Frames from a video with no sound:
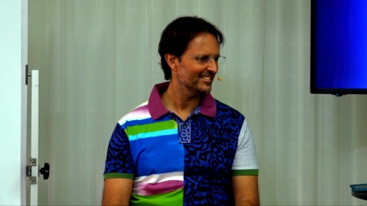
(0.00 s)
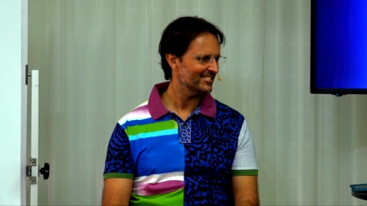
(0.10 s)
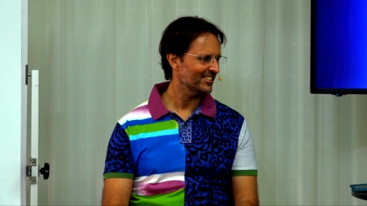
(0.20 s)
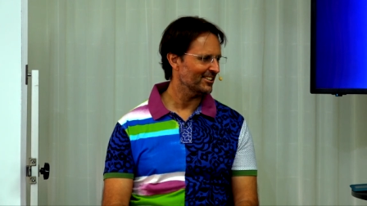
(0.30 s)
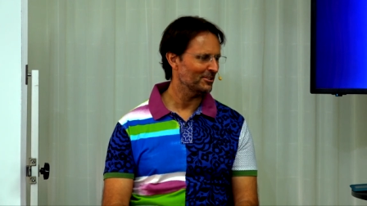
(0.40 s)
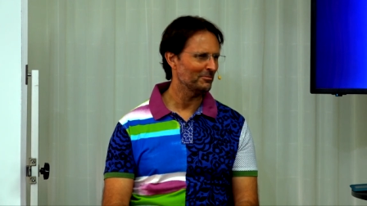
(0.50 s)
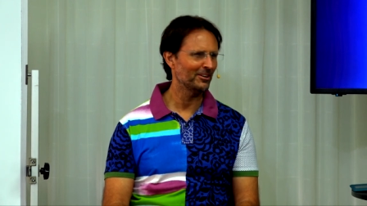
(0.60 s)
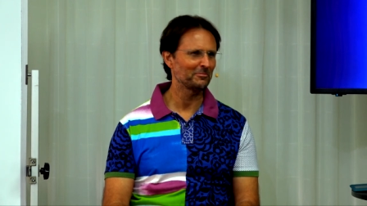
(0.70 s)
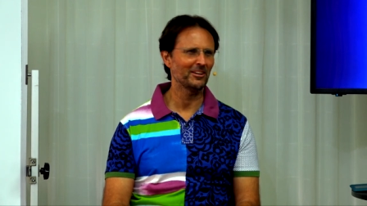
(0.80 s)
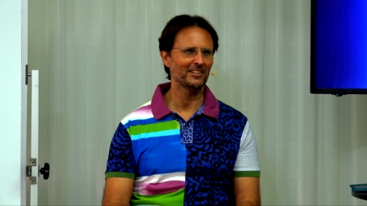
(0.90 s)
So
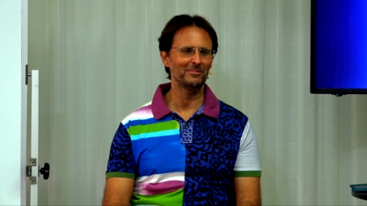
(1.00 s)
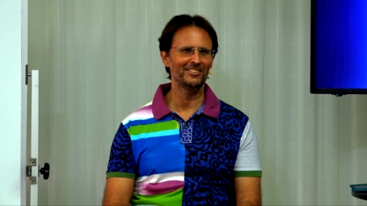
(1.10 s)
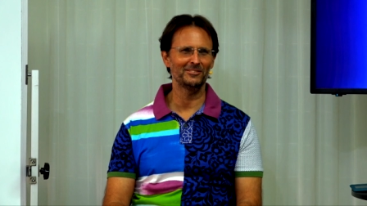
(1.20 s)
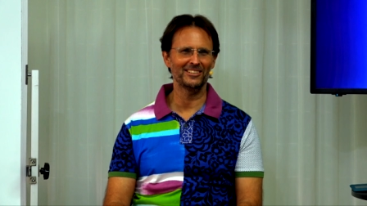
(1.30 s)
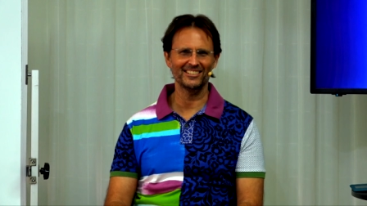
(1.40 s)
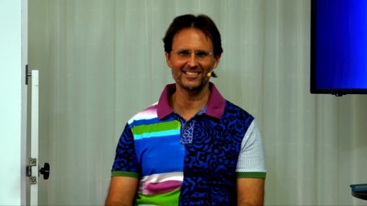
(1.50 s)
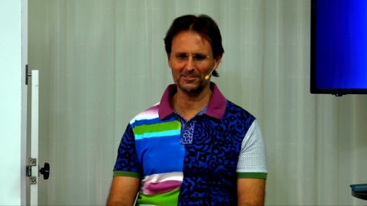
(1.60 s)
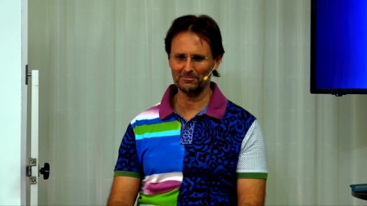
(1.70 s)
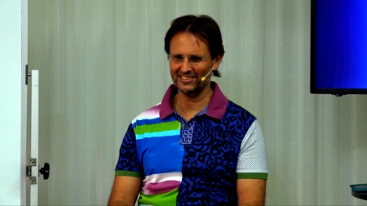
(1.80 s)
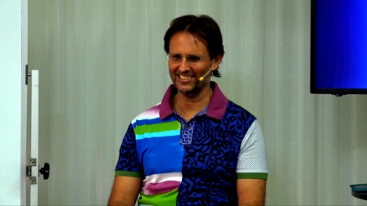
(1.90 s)
I'm going to be doing
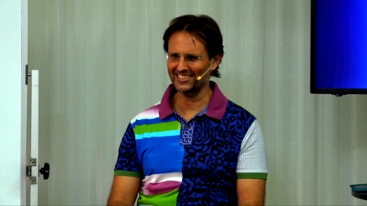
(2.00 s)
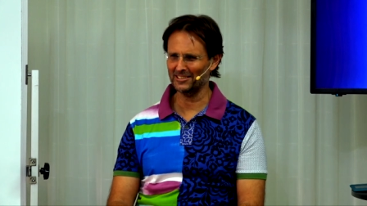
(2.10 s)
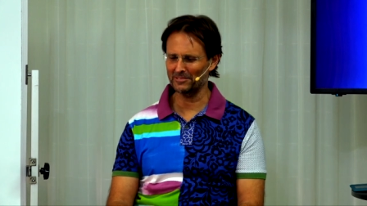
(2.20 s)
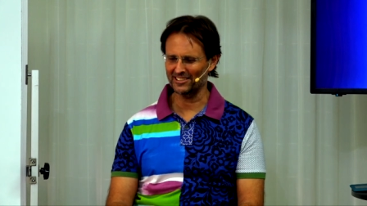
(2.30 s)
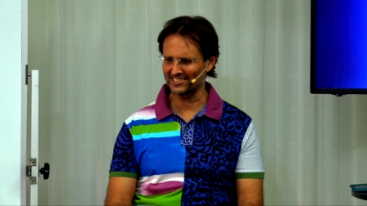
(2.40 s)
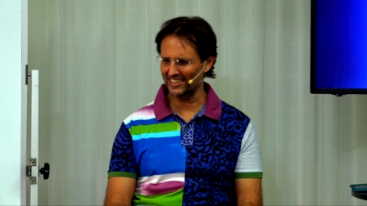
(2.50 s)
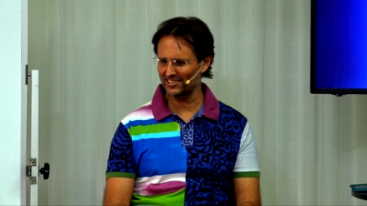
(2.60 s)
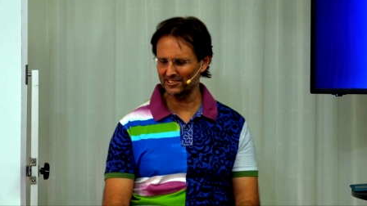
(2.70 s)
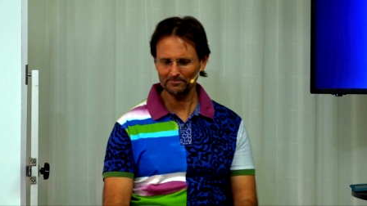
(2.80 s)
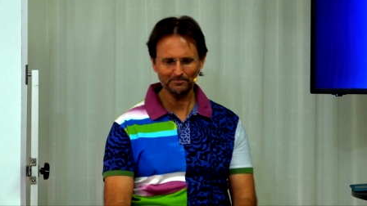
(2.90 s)
this particular
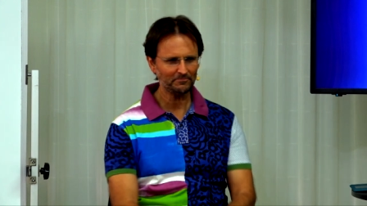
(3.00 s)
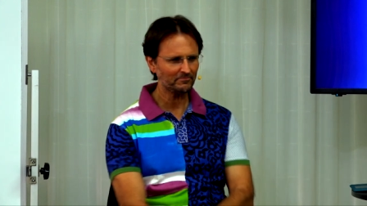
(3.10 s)
presentation.